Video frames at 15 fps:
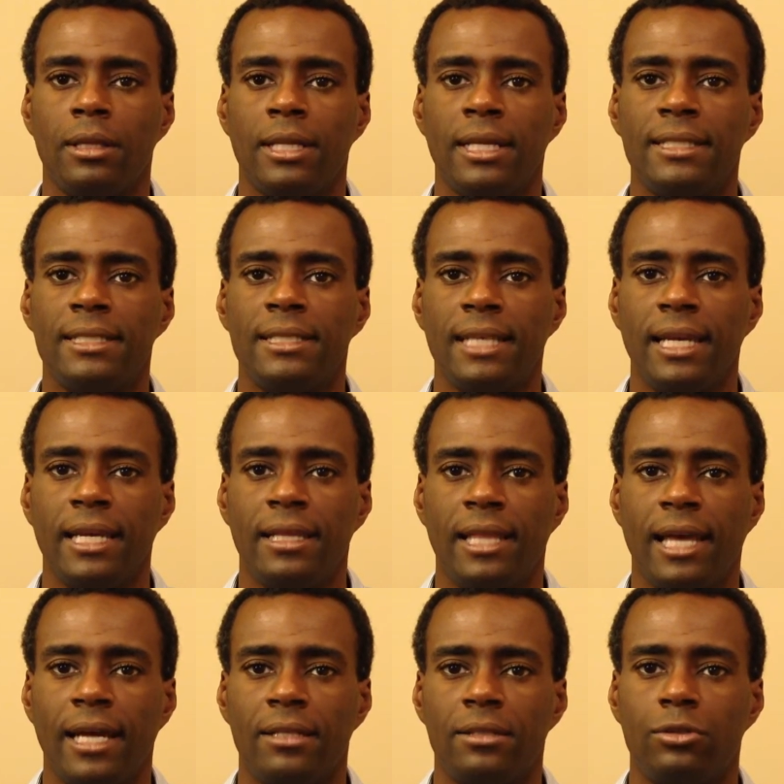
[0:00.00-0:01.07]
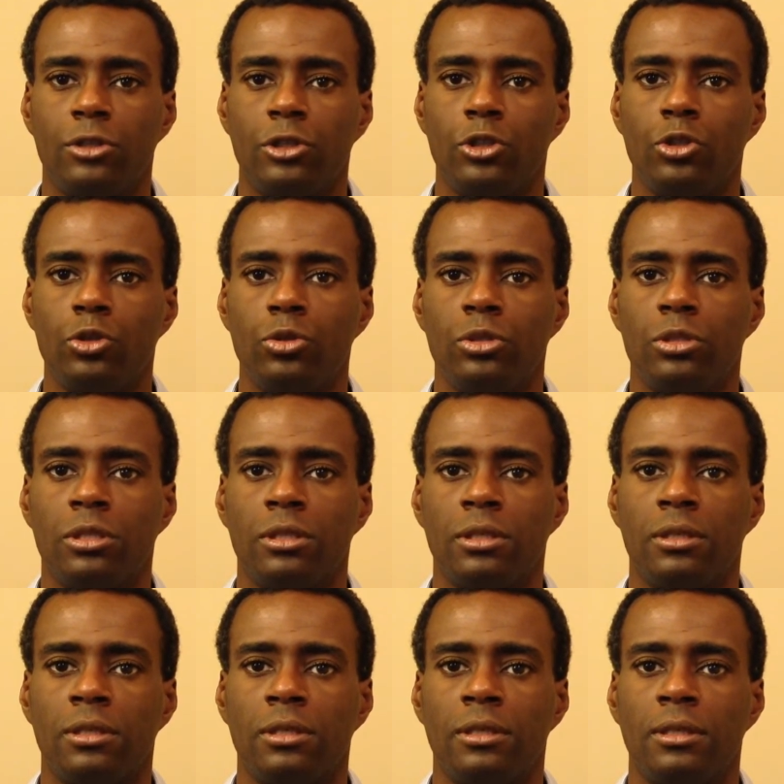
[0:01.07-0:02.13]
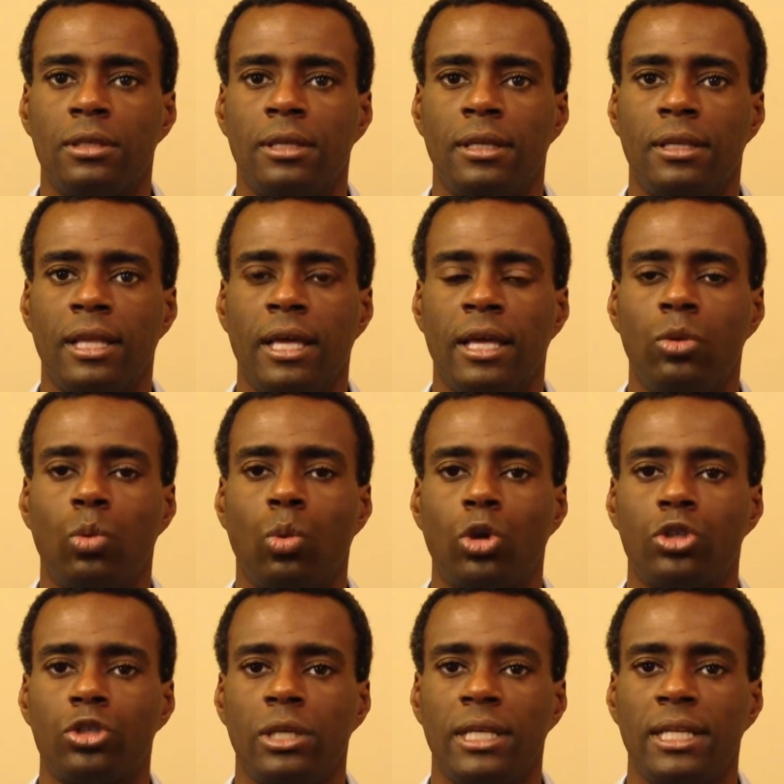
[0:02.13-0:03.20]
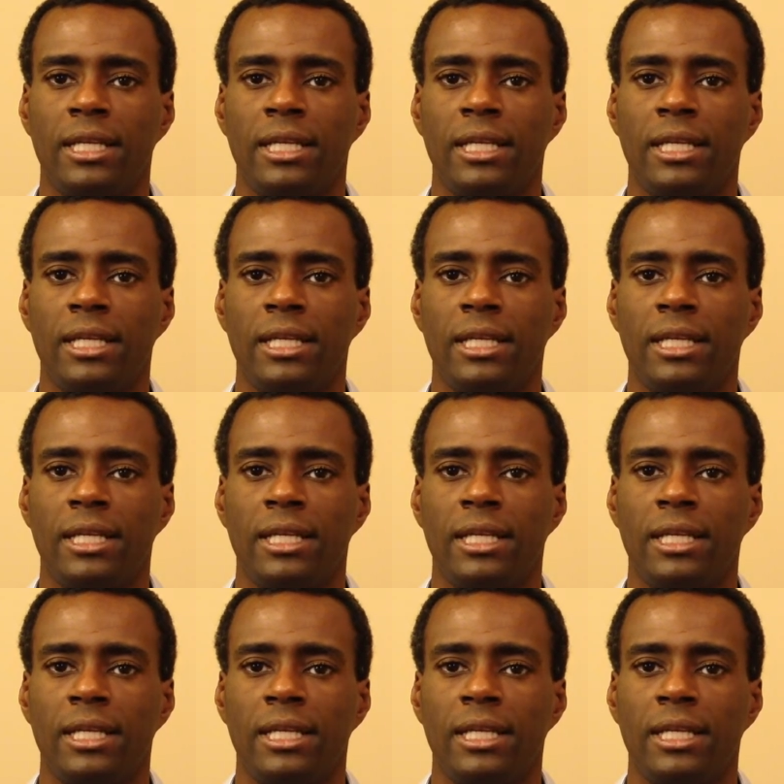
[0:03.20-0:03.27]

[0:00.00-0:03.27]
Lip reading: Let's say that the student then works a